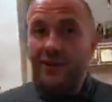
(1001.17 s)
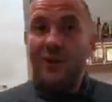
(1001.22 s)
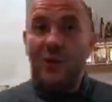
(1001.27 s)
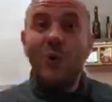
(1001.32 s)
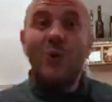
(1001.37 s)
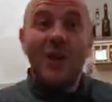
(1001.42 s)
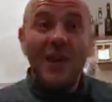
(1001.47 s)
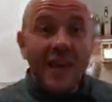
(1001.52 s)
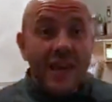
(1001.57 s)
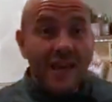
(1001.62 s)
to
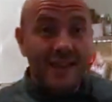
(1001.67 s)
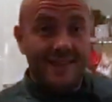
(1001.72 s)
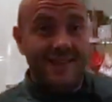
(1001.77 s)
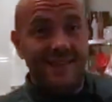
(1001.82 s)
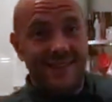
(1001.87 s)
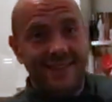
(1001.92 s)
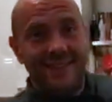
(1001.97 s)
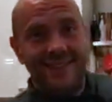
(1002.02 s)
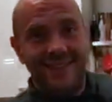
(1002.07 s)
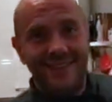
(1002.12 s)

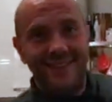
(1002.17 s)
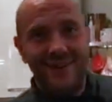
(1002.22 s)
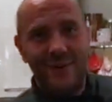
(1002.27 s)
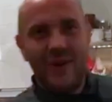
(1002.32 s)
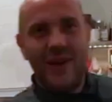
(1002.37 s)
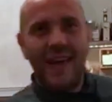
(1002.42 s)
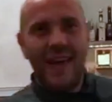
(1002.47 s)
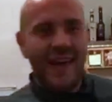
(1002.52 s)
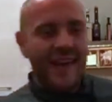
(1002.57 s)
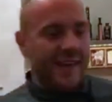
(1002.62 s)
eat.
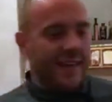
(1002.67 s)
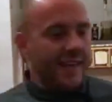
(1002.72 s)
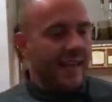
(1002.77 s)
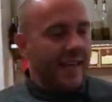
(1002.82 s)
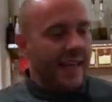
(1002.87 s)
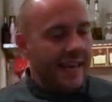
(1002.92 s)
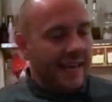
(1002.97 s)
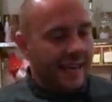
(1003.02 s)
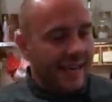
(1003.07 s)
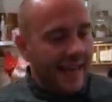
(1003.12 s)
Okay,
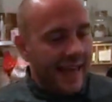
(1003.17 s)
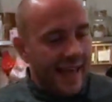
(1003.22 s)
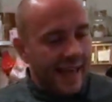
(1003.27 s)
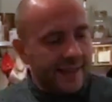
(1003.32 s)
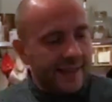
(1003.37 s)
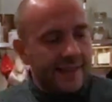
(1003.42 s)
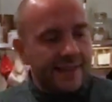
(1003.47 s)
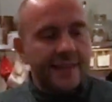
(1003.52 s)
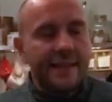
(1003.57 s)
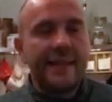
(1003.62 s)

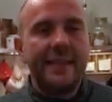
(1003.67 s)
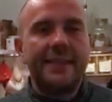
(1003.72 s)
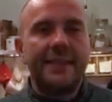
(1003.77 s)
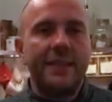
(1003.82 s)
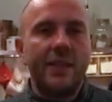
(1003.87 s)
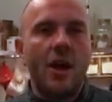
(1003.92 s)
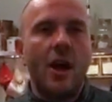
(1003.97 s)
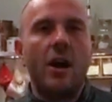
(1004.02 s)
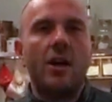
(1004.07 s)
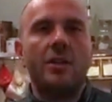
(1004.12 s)
let the
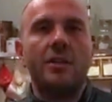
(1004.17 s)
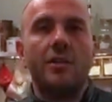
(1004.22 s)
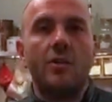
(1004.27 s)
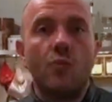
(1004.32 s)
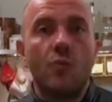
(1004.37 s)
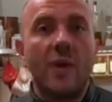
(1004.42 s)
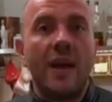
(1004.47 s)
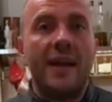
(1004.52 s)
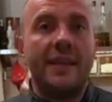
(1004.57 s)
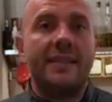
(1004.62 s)
sauce
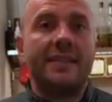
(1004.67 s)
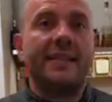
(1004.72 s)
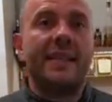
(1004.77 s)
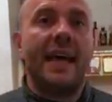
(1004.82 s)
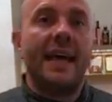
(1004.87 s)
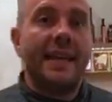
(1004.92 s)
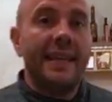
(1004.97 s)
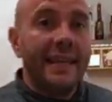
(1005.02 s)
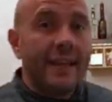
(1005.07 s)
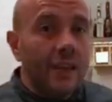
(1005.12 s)
rest
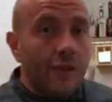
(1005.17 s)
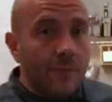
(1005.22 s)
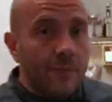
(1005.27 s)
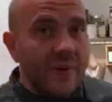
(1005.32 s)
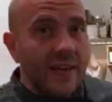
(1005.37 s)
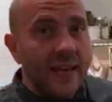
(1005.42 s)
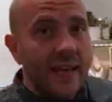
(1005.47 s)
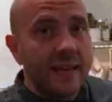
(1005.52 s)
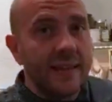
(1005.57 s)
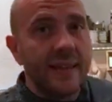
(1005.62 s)
a little
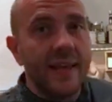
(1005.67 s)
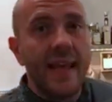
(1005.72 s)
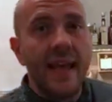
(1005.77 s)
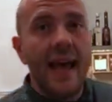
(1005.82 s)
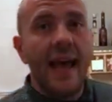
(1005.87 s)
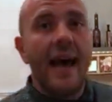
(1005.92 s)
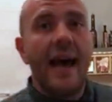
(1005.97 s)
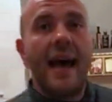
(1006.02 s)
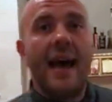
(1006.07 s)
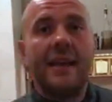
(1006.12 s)
bit
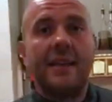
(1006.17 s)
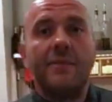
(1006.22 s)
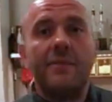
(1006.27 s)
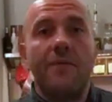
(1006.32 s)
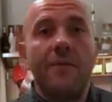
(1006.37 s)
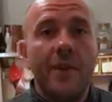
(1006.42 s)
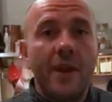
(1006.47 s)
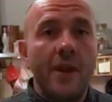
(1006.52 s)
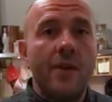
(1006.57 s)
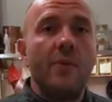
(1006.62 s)
at
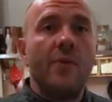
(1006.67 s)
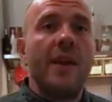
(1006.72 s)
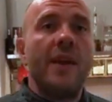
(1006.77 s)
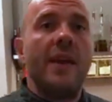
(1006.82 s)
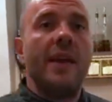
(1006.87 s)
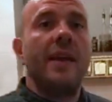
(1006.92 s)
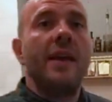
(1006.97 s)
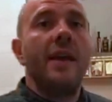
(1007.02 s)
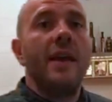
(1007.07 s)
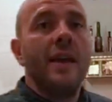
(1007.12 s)

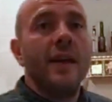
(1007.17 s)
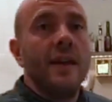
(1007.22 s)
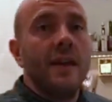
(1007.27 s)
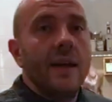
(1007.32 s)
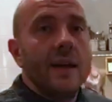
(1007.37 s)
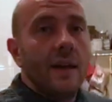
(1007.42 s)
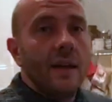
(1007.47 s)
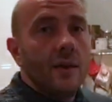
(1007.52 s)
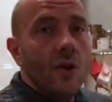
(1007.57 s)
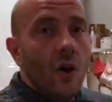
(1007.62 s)
very
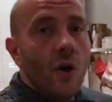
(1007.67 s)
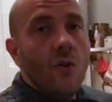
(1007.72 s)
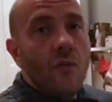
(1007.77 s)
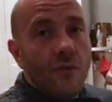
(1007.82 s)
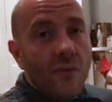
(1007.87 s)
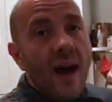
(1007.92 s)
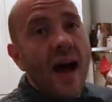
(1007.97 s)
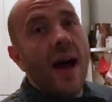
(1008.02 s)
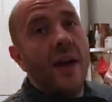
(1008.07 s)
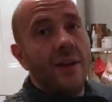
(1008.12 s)
low
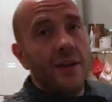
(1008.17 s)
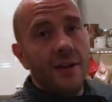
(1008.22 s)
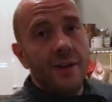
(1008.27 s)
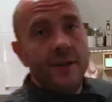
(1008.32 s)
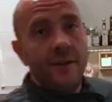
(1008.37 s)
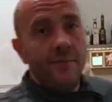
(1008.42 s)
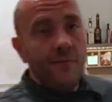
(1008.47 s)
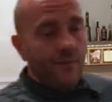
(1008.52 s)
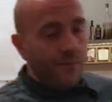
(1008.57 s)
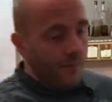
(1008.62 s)

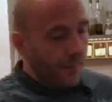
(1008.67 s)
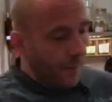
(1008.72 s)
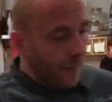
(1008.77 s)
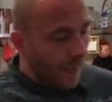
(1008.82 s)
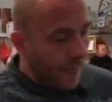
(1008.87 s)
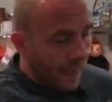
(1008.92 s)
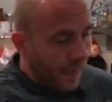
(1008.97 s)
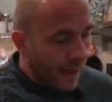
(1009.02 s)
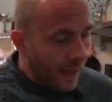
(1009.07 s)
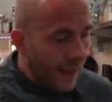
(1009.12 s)
fire.
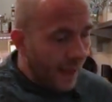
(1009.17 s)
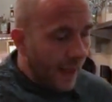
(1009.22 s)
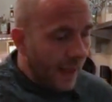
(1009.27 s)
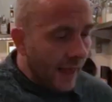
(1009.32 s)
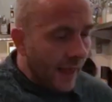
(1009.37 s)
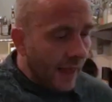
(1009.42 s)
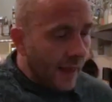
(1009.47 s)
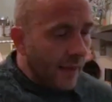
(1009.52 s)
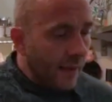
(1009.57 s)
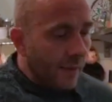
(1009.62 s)

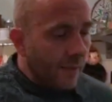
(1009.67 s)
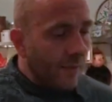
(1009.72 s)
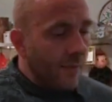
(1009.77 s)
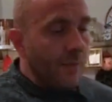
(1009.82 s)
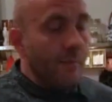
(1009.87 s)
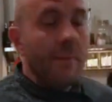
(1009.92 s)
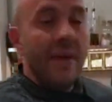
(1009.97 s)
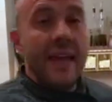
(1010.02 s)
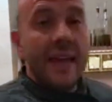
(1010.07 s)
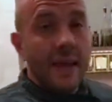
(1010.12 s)

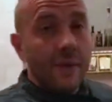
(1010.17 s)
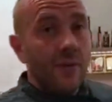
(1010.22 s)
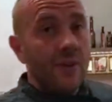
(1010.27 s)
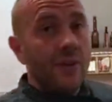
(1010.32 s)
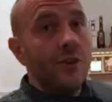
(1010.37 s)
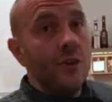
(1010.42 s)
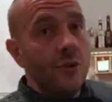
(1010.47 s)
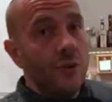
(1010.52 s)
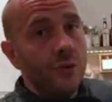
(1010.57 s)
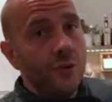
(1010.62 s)
Make it
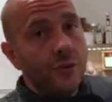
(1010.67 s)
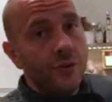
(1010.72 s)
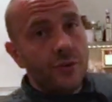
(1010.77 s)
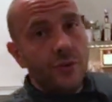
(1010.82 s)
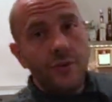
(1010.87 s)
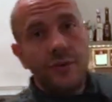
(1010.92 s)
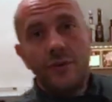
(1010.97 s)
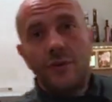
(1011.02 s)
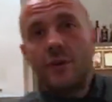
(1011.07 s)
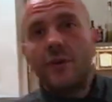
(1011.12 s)
reduce,
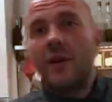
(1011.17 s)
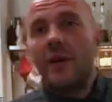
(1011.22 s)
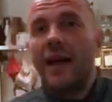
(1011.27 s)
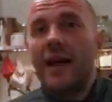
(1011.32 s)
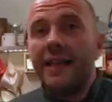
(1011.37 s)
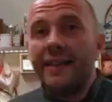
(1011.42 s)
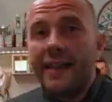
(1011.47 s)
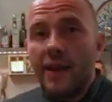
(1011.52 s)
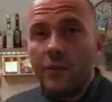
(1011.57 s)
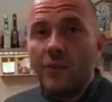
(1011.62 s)

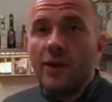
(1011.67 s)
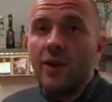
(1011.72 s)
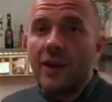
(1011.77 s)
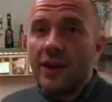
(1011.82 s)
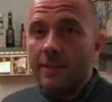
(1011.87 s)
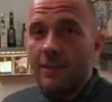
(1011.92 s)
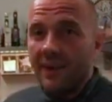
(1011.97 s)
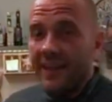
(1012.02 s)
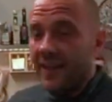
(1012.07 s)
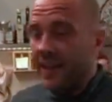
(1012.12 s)
and then we're
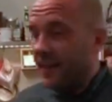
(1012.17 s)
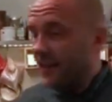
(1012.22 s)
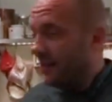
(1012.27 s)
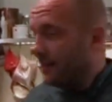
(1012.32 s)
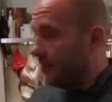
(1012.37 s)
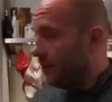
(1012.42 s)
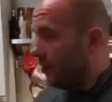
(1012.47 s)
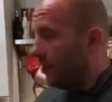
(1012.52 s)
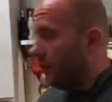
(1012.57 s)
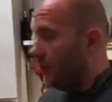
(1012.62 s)
gonna plate it.
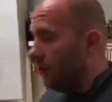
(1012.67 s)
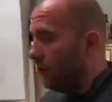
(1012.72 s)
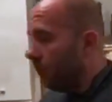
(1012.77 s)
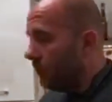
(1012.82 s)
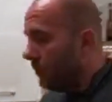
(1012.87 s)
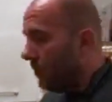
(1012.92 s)
So,